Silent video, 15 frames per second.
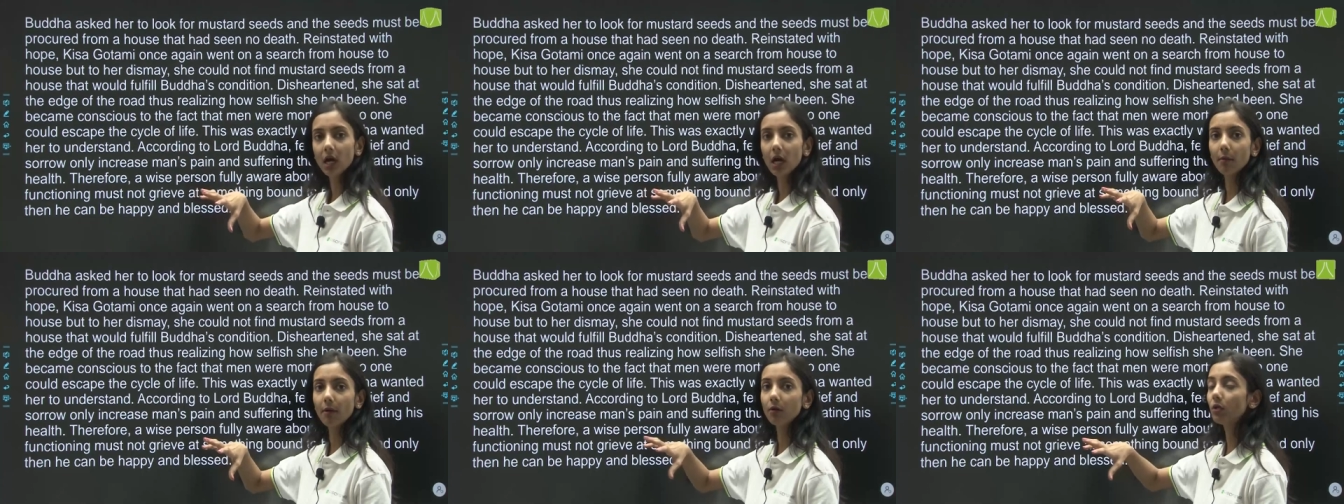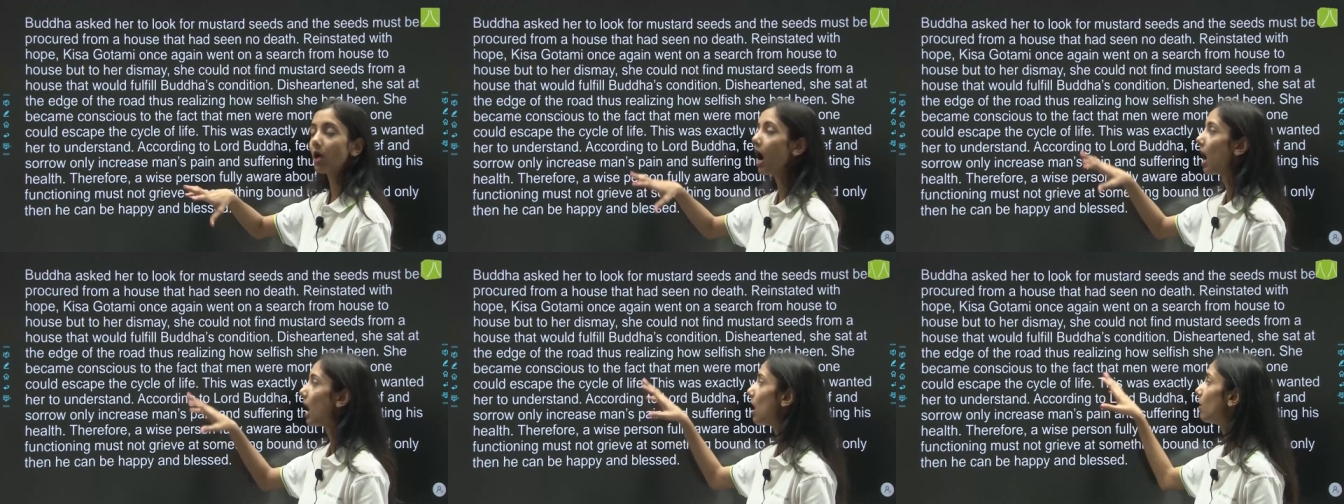about
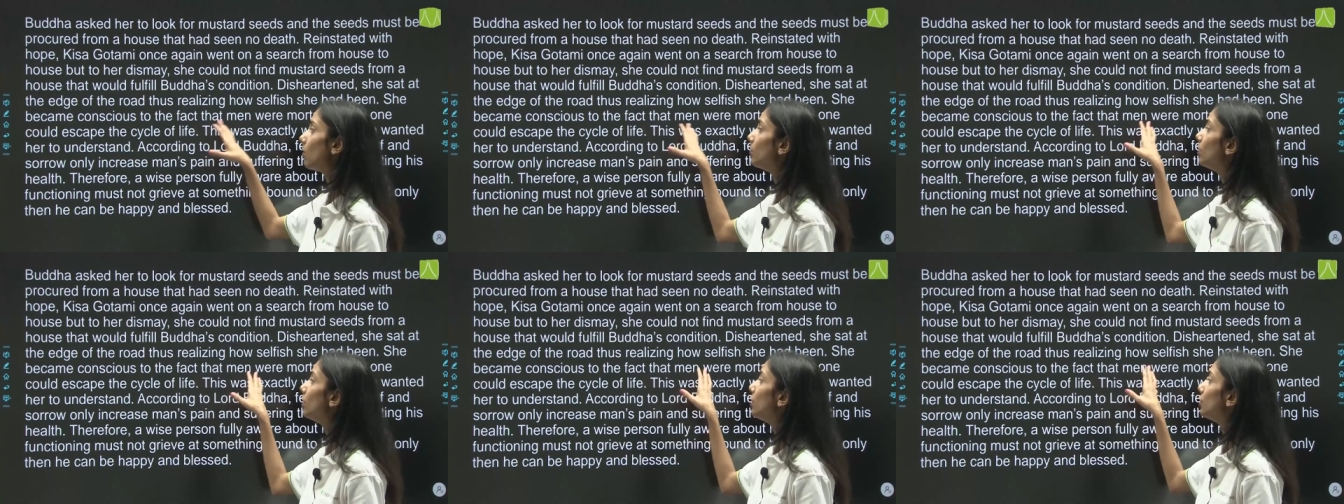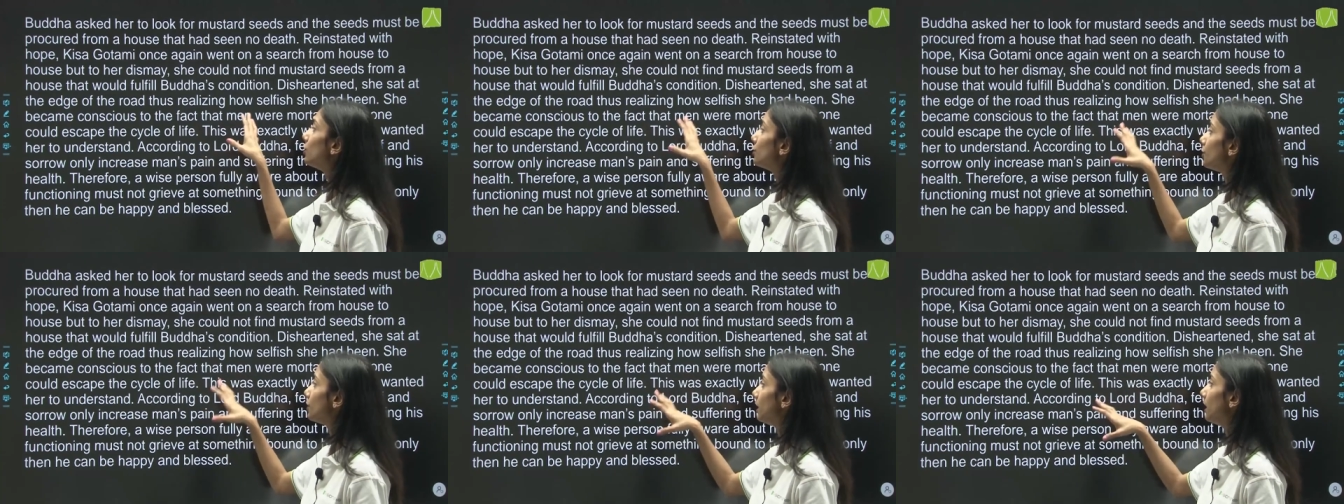how
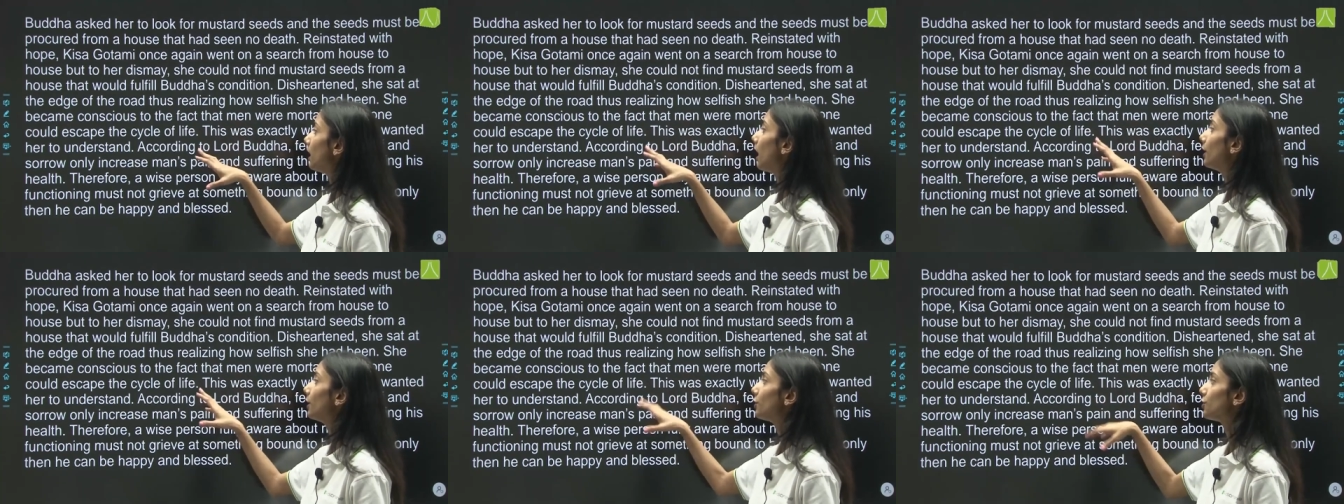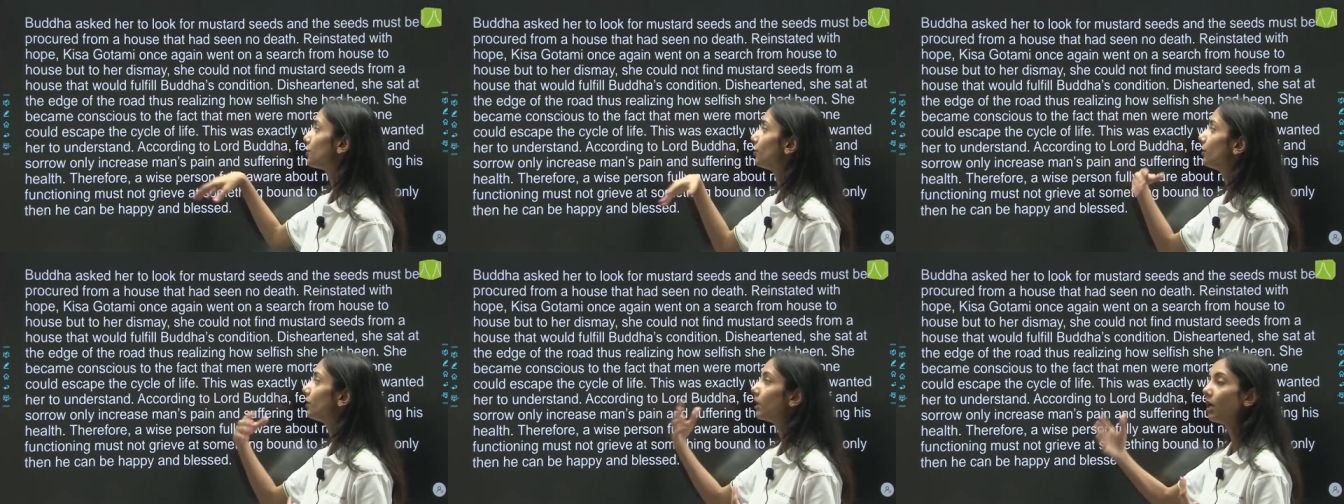she
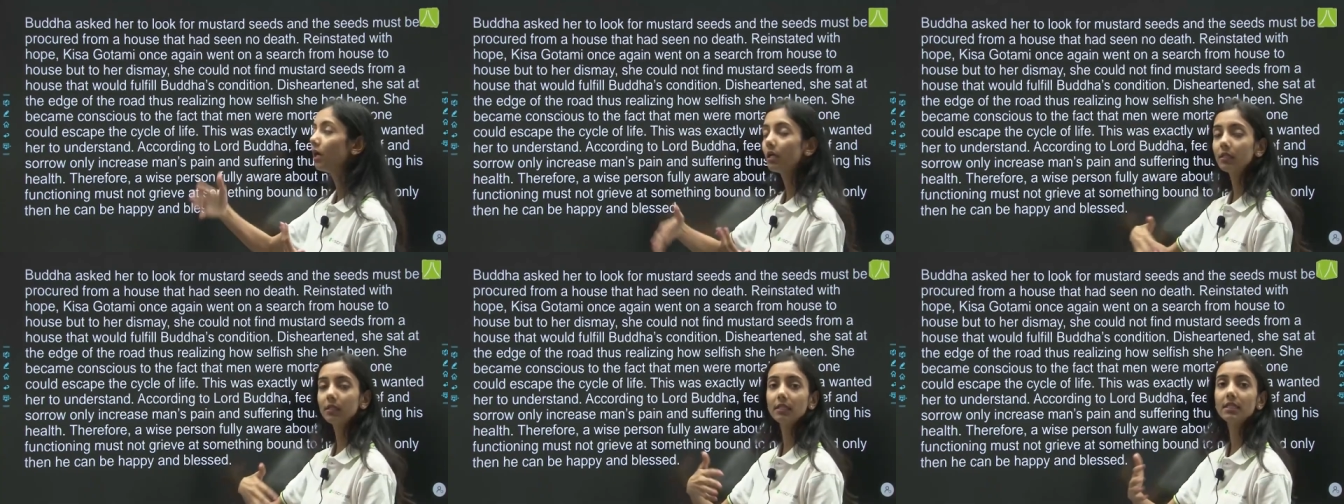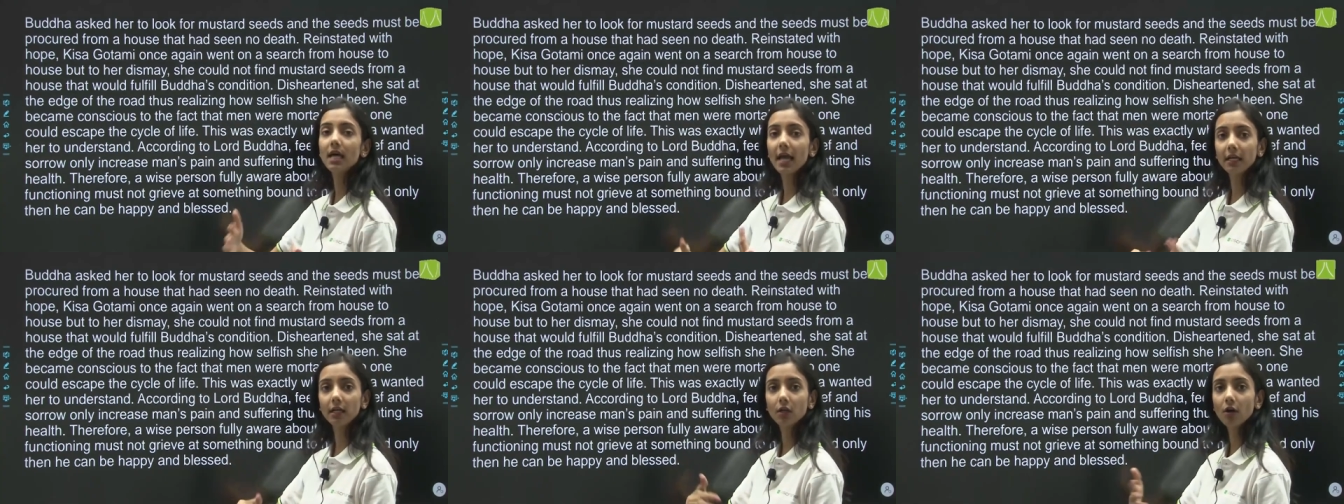understood the
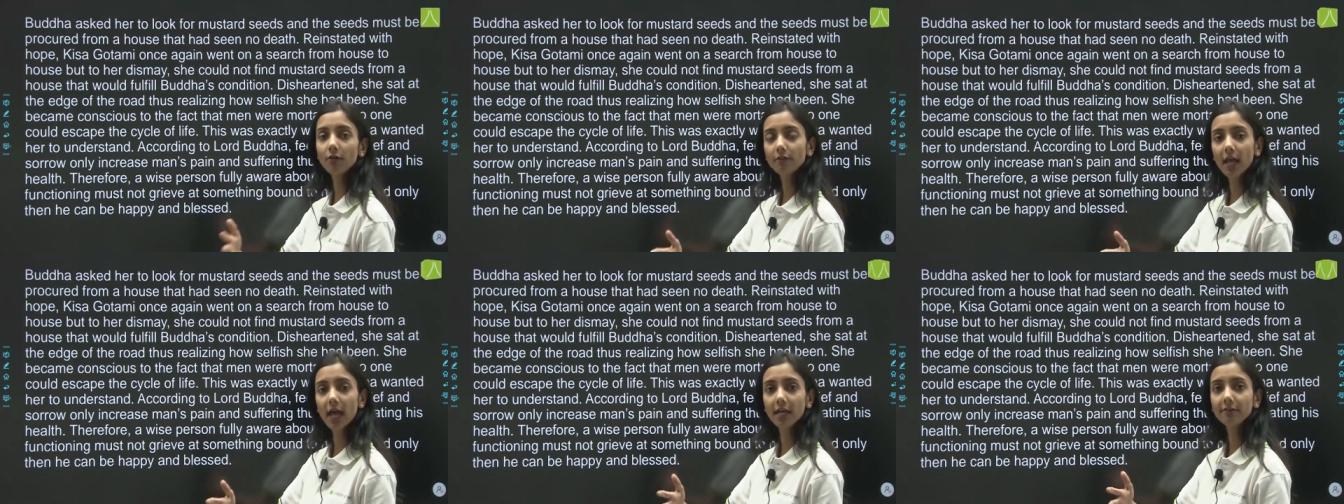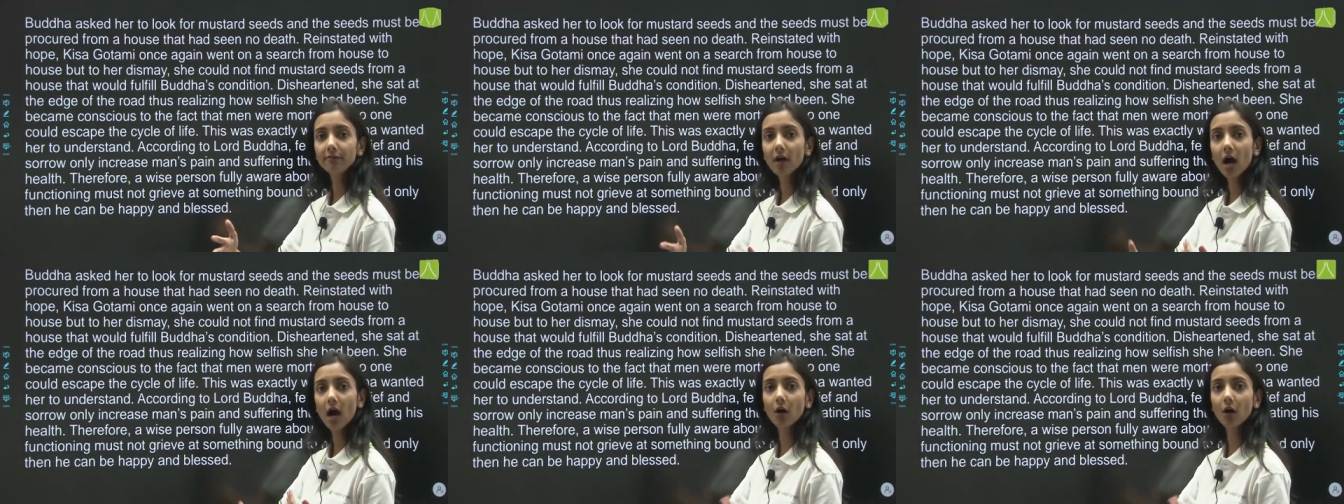cycle of life,